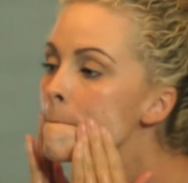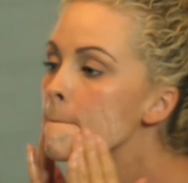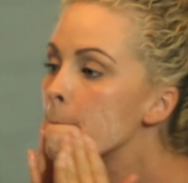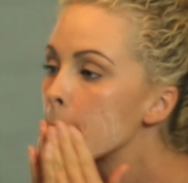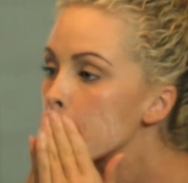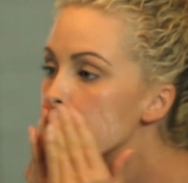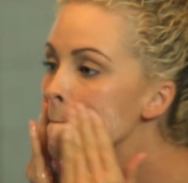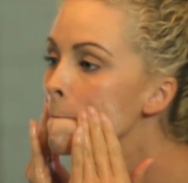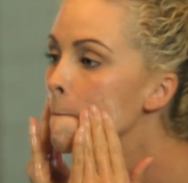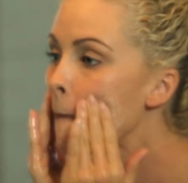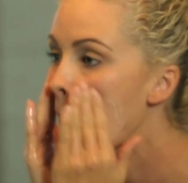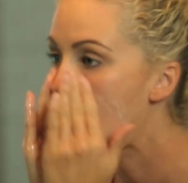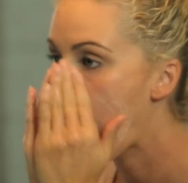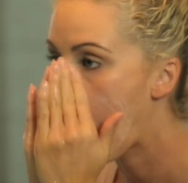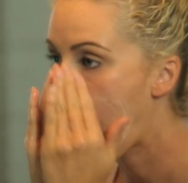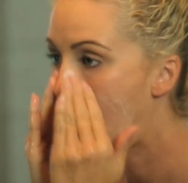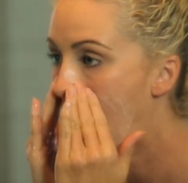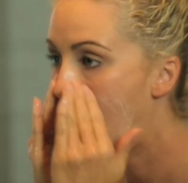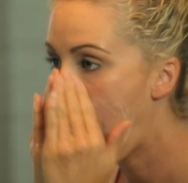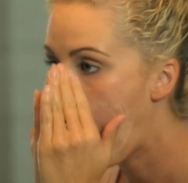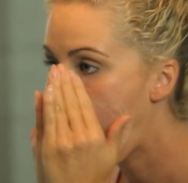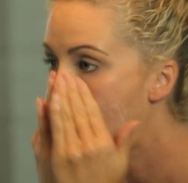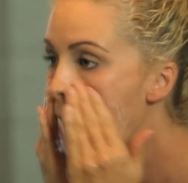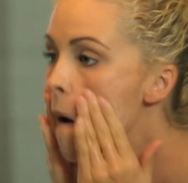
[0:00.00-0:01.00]
as it reaches
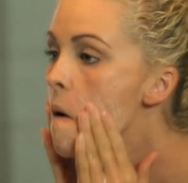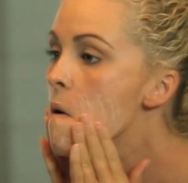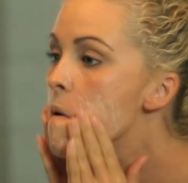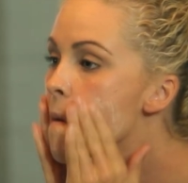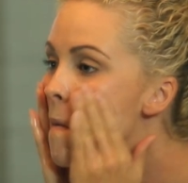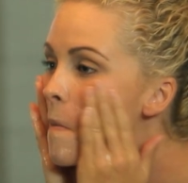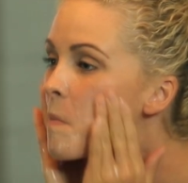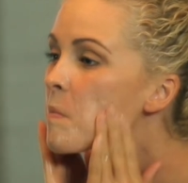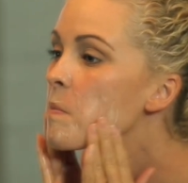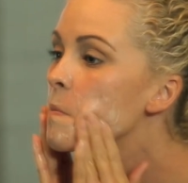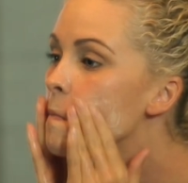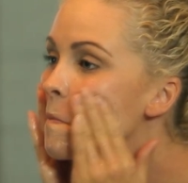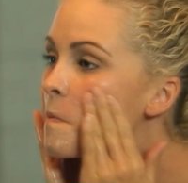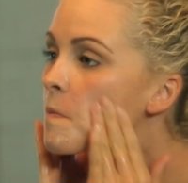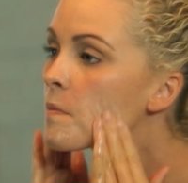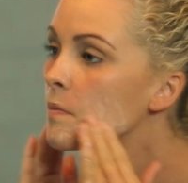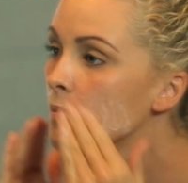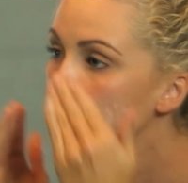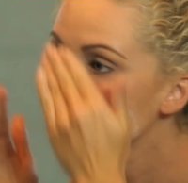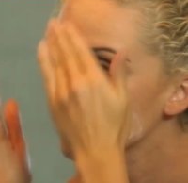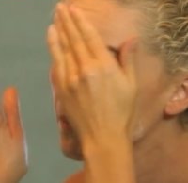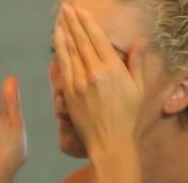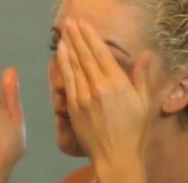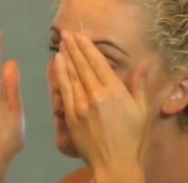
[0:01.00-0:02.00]
deep into your
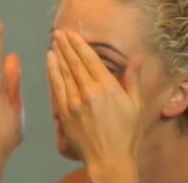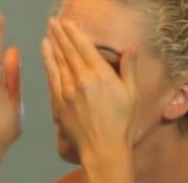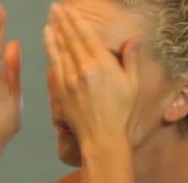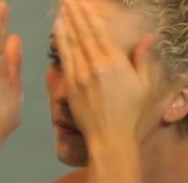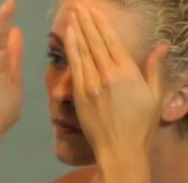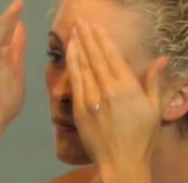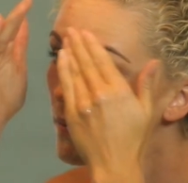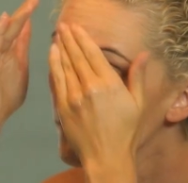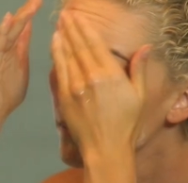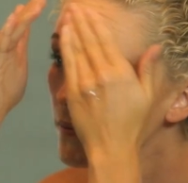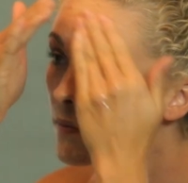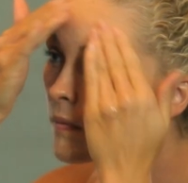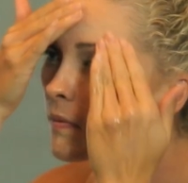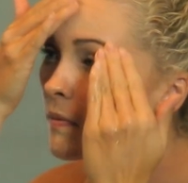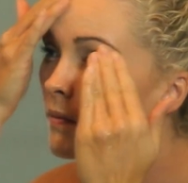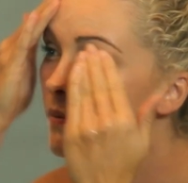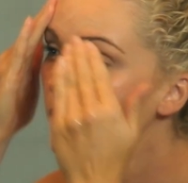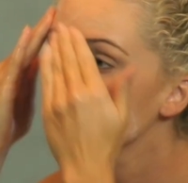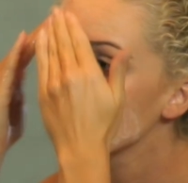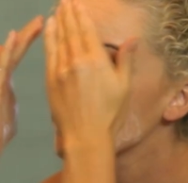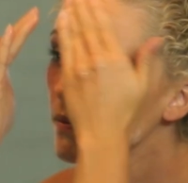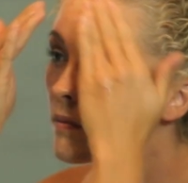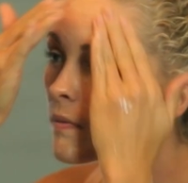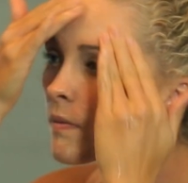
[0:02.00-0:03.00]
pores to
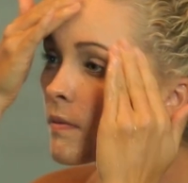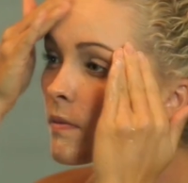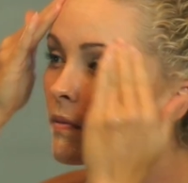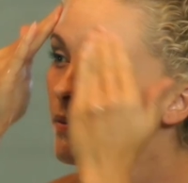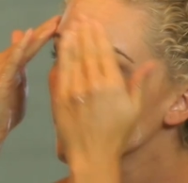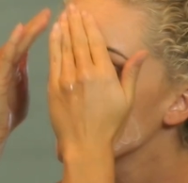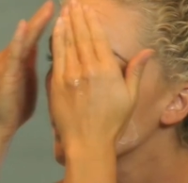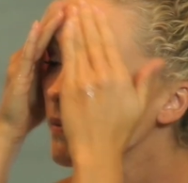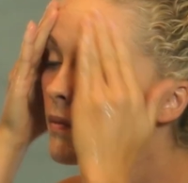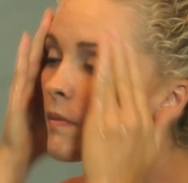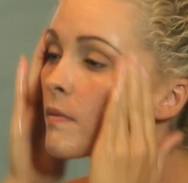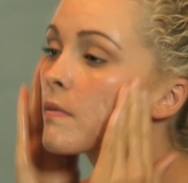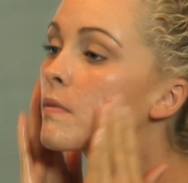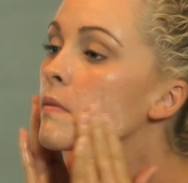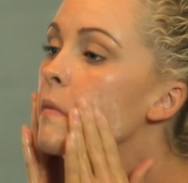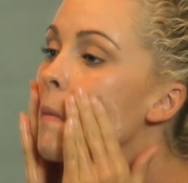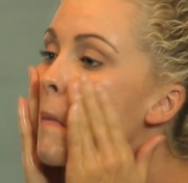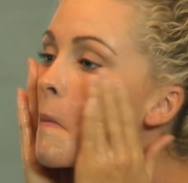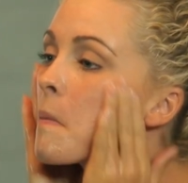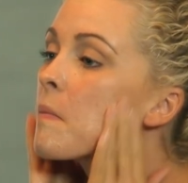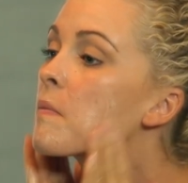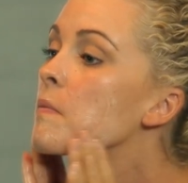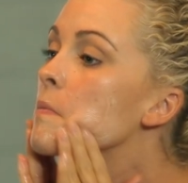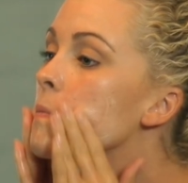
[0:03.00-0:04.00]
cleanse and
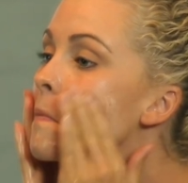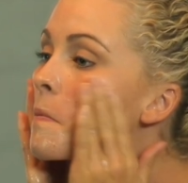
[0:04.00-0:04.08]
purify.